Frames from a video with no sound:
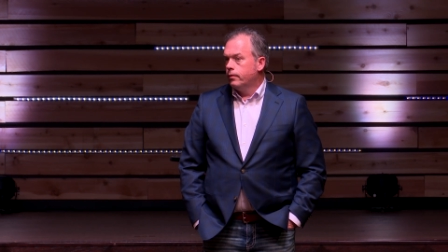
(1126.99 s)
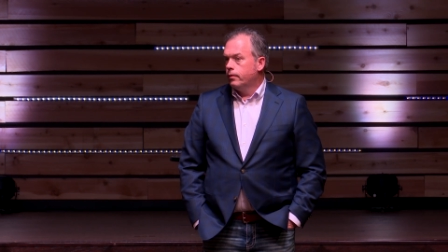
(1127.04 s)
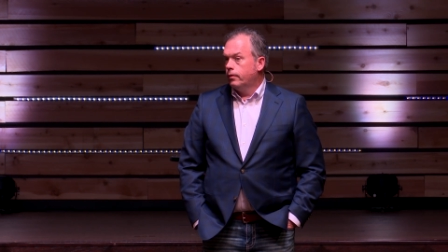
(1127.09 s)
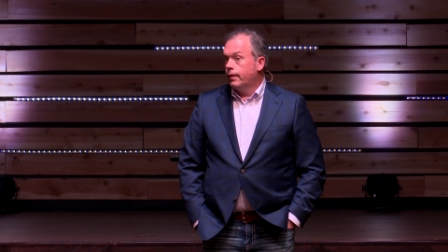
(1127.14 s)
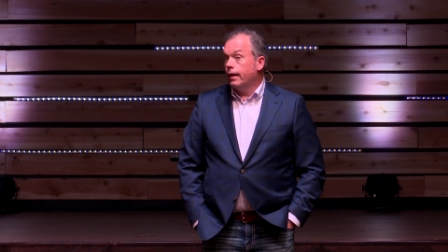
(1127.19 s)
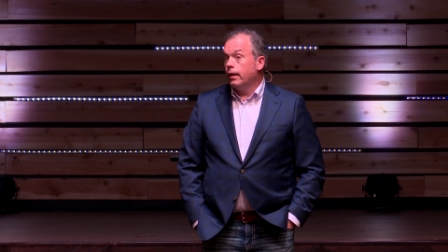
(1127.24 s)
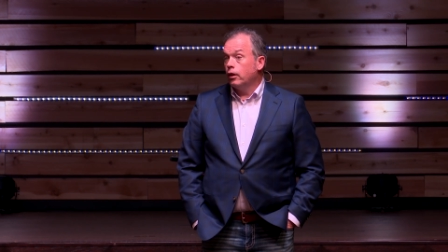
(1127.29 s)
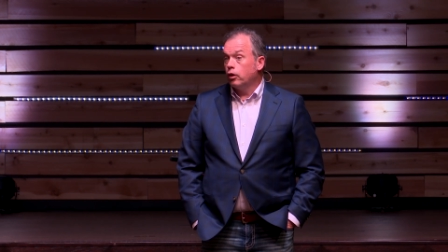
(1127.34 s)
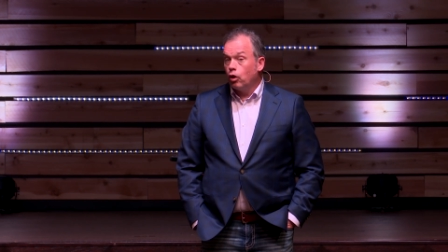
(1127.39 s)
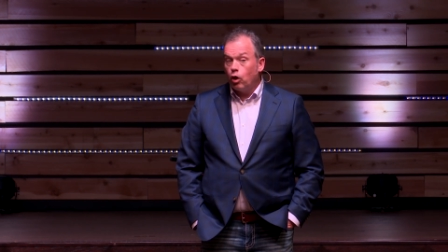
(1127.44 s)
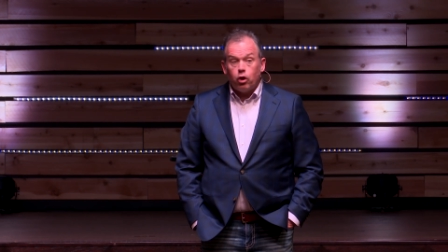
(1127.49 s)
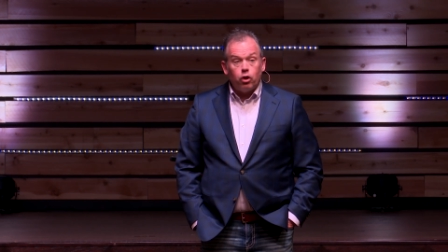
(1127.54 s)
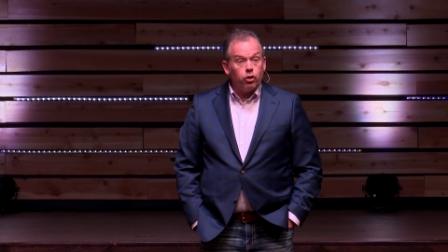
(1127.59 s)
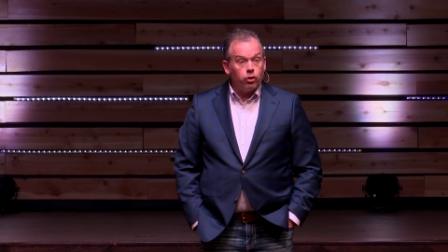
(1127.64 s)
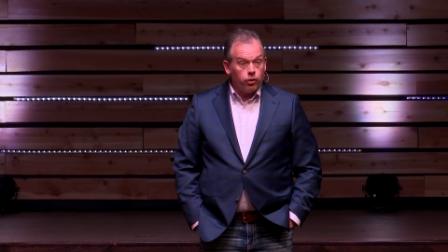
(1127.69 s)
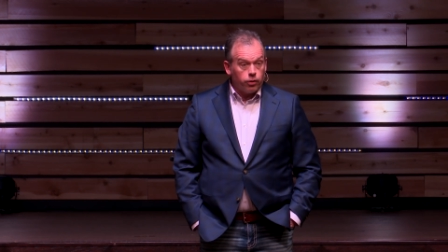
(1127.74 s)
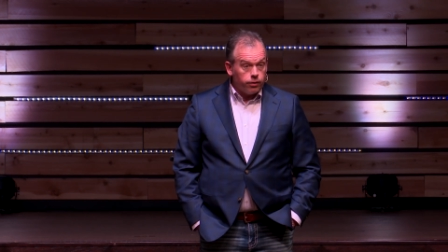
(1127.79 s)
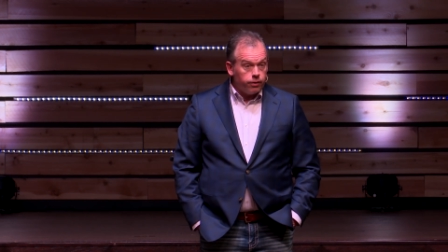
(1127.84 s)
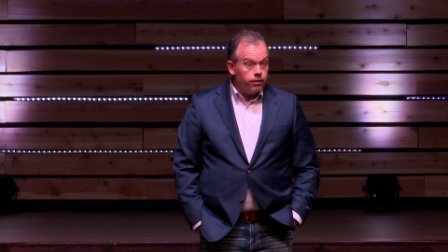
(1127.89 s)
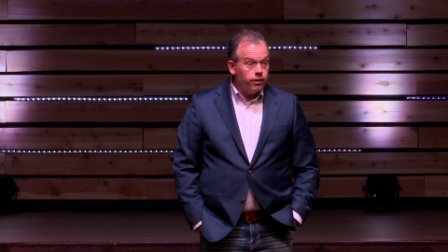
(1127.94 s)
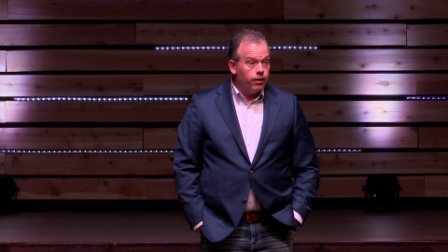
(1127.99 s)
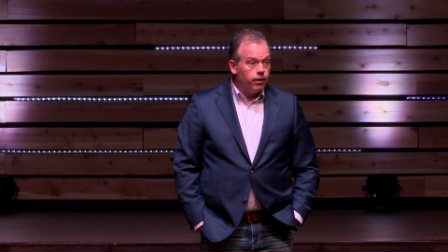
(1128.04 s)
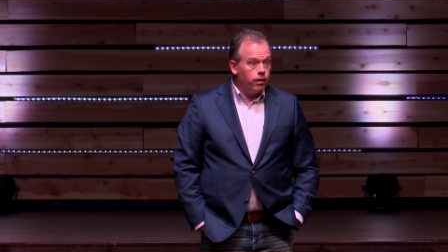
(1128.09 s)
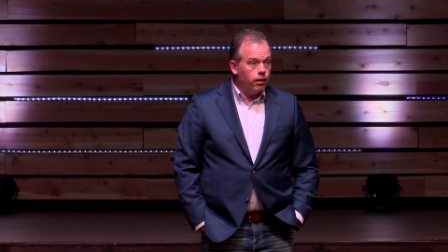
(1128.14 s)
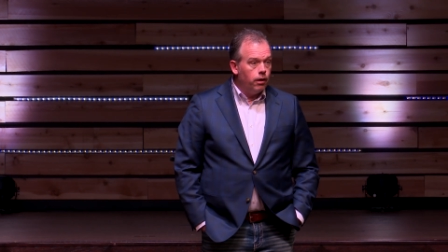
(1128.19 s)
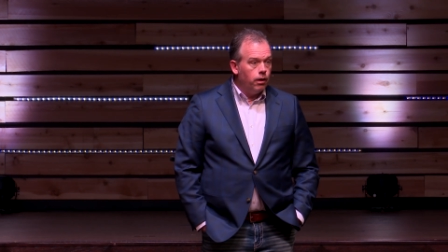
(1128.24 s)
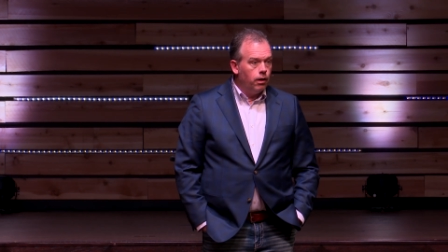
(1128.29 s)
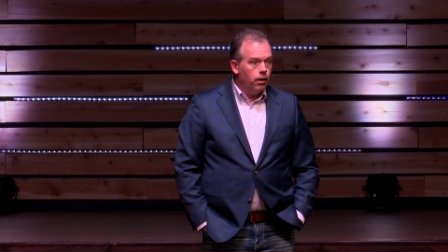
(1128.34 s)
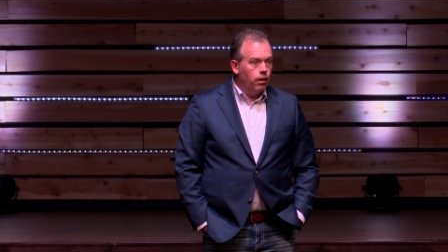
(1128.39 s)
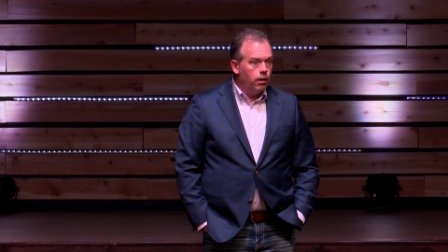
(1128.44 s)
They learned
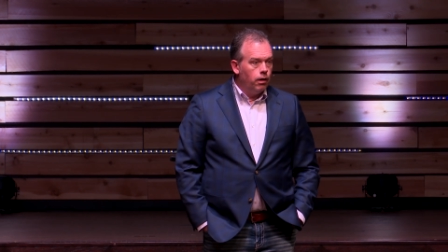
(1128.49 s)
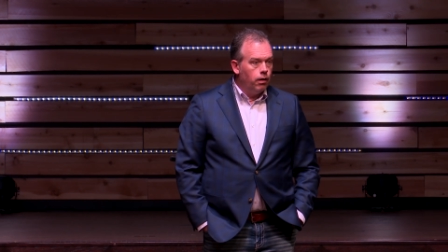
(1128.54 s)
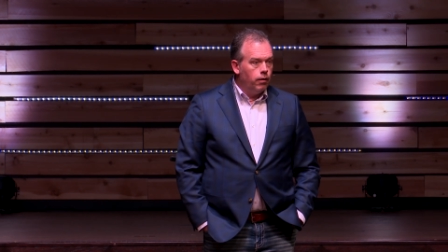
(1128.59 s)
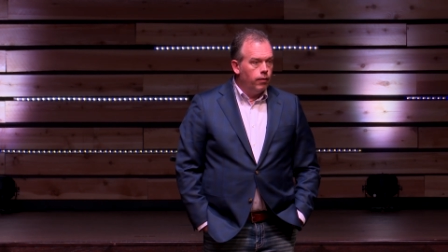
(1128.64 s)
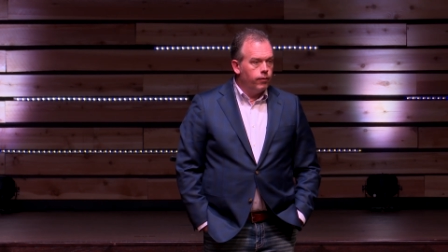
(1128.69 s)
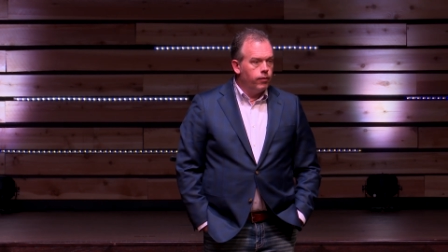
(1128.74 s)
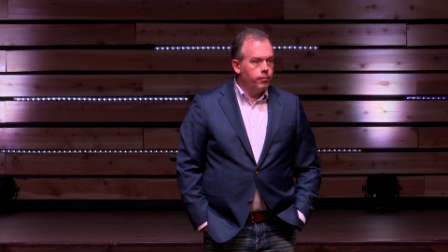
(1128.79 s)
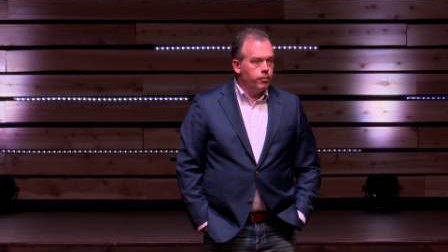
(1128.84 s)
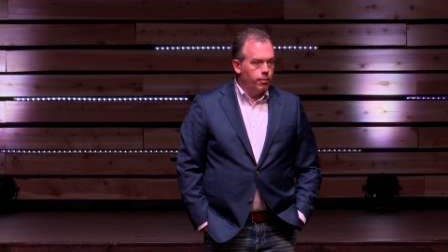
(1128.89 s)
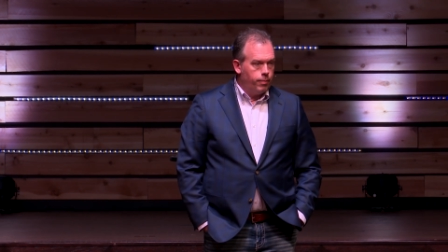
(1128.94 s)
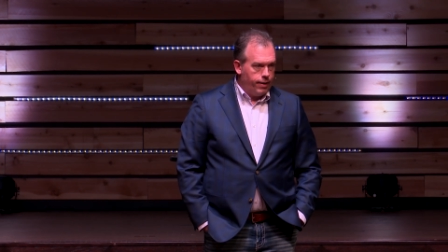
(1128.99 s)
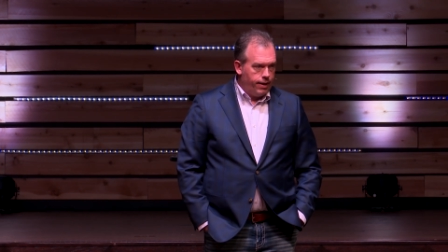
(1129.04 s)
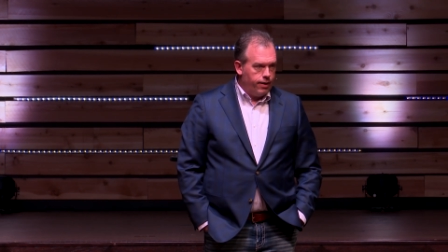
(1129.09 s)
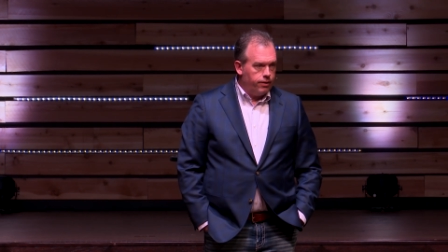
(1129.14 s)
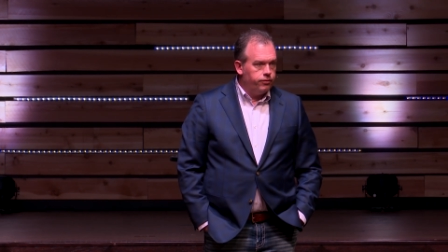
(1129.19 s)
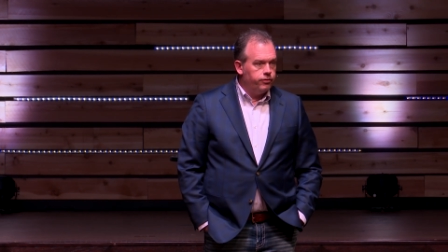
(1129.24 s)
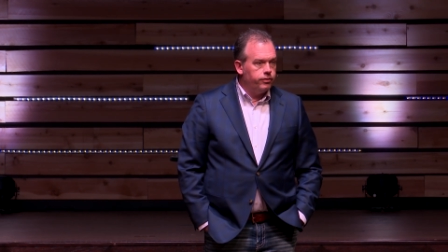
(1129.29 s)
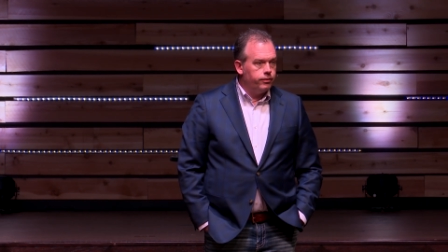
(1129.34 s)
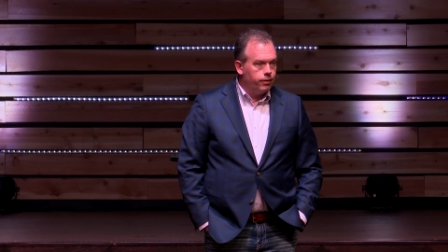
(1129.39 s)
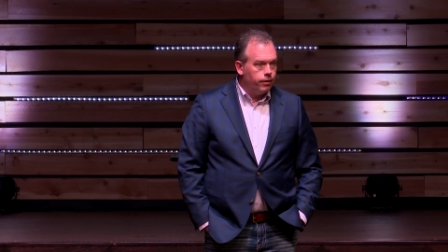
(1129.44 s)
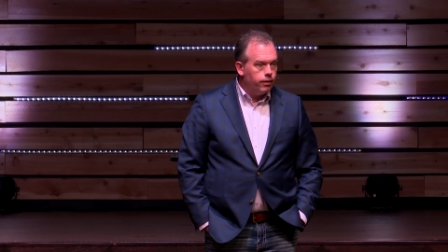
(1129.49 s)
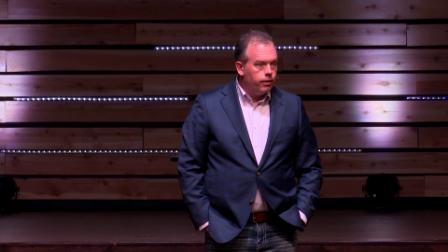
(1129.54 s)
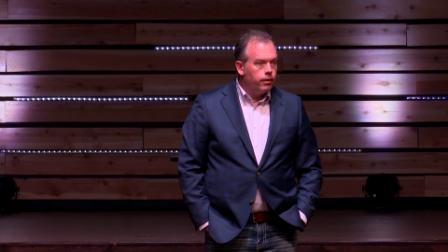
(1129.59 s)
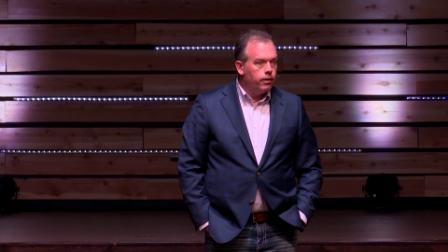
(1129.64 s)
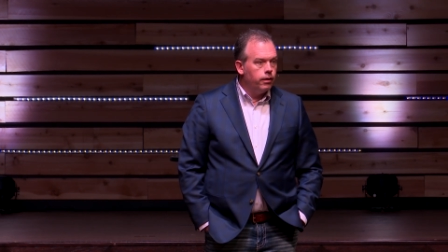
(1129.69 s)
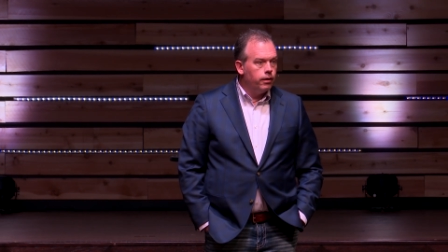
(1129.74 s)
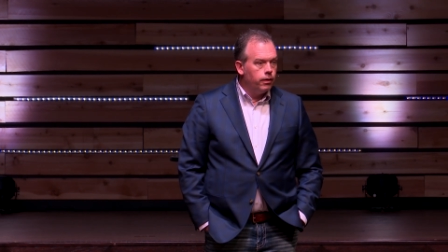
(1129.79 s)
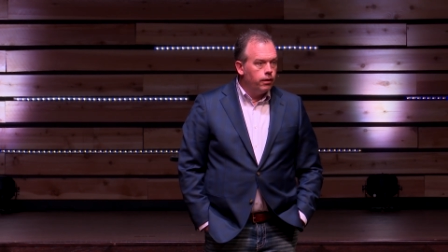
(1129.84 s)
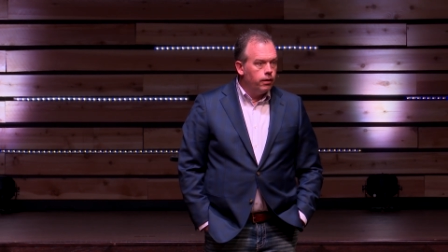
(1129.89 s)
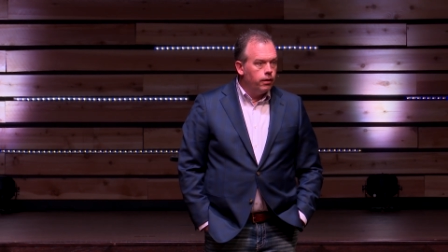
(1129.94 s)
from the best.
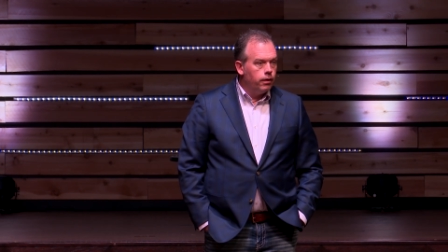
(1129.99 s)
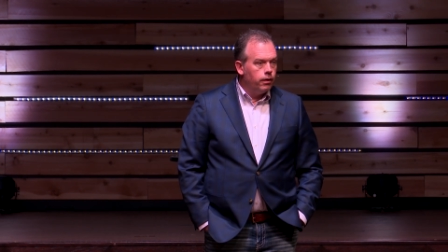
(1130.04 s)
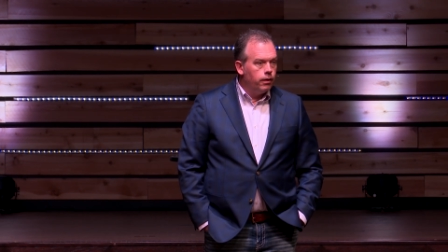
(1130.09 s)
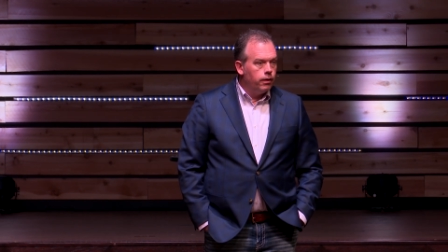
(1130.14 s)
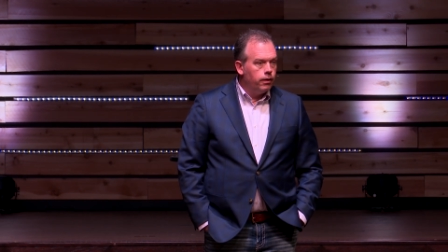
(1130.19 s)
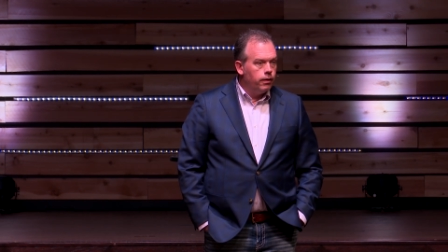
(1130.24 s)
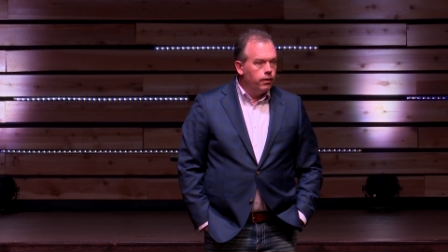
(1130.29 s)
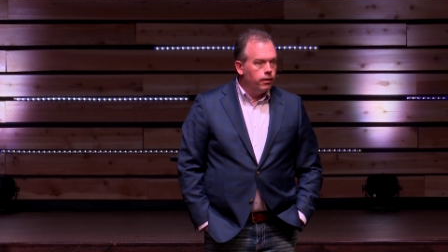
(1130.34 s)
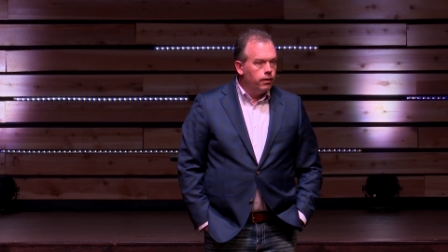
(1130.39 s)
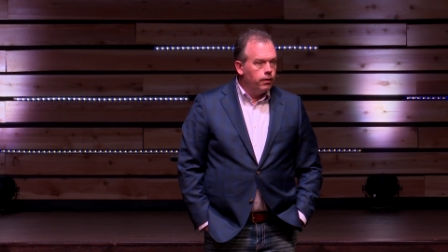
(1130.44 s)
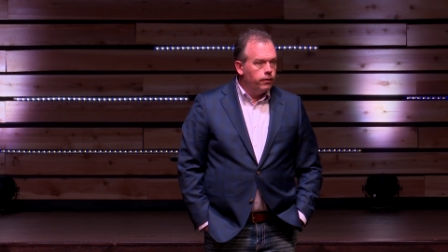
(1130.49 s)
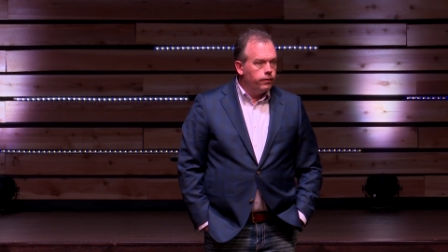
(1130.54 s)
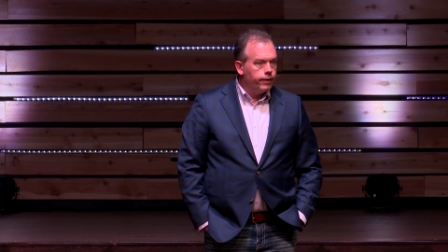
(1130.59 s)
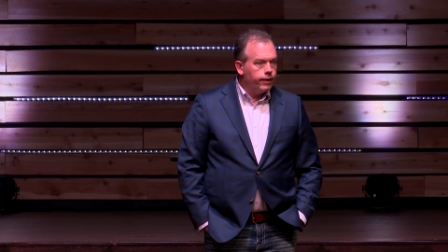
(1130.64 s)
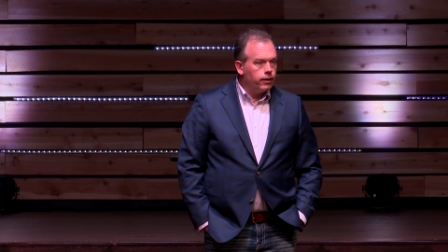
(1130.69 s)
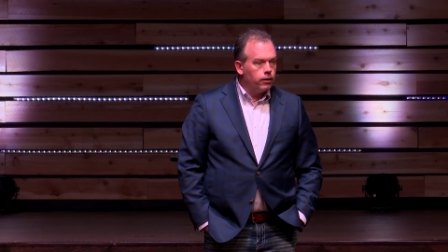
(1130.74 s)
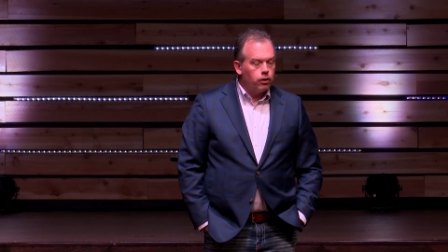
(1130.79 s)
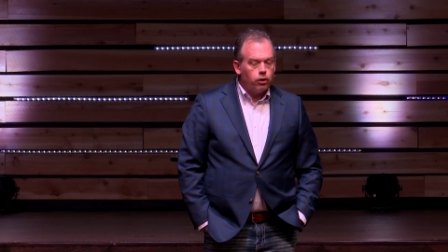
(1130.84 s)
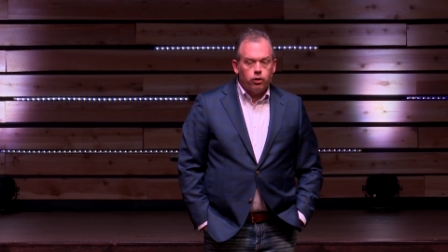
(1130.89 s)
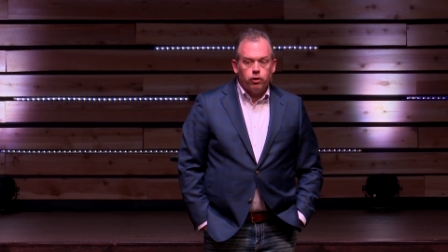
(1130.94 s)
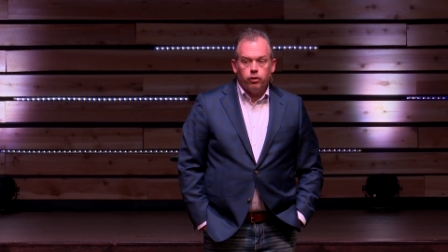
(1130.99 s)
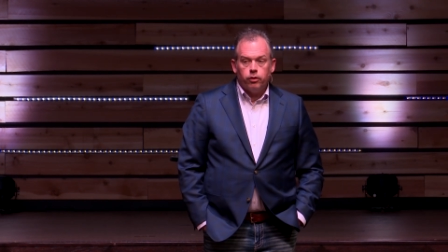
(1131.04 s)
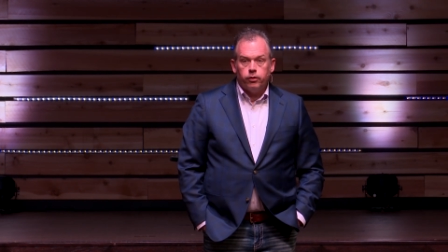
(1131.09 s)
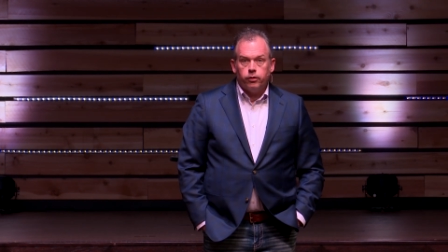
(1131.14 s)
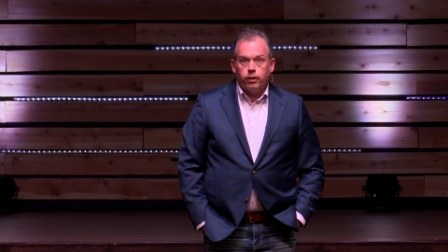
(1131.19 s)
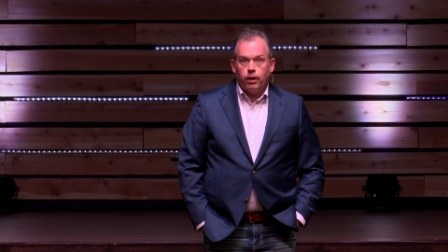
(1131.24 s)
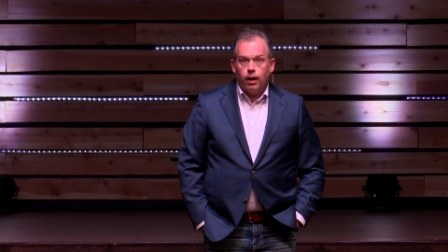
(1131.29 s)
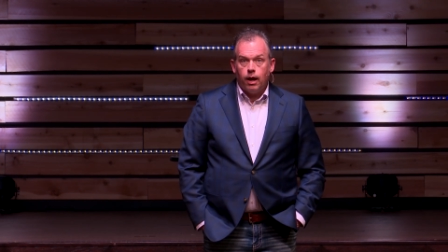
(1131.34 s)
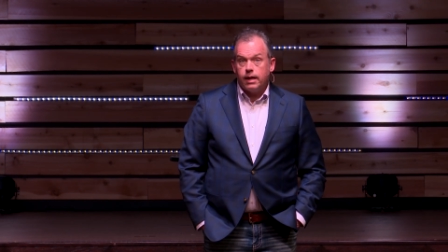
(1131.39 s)
They learned.